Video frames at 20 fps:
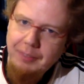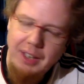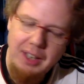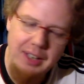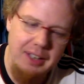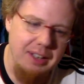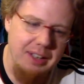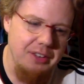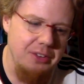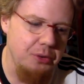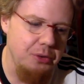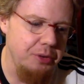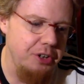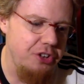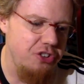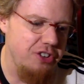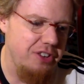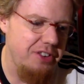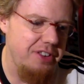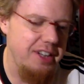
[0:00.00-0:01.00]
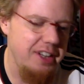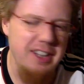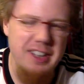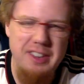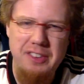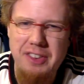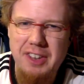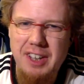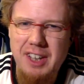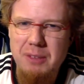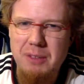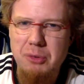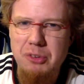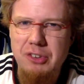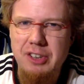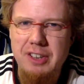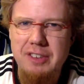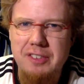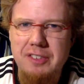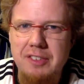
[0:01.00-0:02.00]
uh, Norwegian attack, I think it was
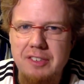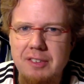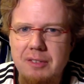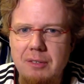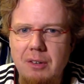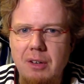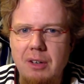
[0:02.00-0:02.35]
Hansen,